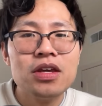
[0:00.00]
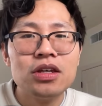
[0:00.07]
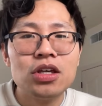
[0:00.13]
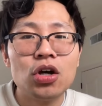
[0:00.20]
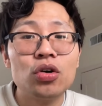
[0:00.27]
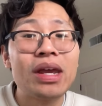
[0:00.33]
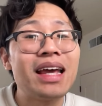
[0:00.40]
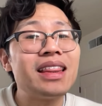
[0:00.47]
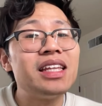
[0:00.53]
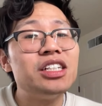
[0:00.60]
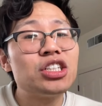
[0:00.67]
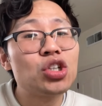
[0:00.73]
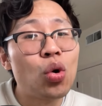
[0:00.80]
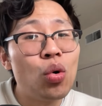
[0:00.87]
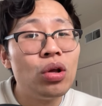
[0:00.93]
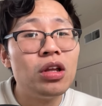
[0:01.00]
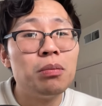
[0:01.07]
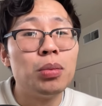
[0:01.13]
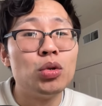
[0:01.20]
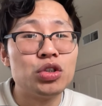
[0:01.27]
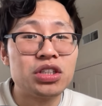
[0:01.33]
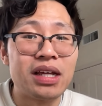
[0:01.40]
you'll get these toilet
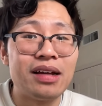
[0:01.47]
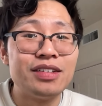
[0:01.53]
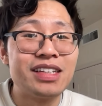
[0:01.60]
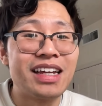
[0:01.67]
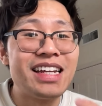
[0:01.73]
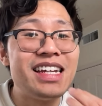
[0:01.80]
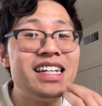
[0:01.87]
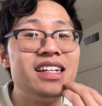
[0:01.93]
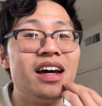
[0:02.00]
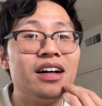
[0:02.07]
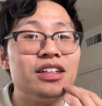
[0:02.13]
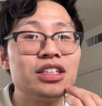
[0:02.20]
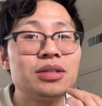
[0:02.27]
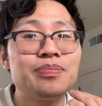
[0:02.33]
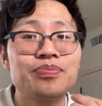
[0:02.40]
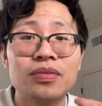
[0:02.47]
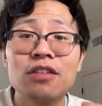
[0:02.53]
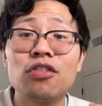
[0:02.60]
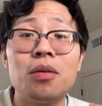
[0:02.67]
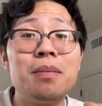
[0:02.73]
bowl sounds that he does. For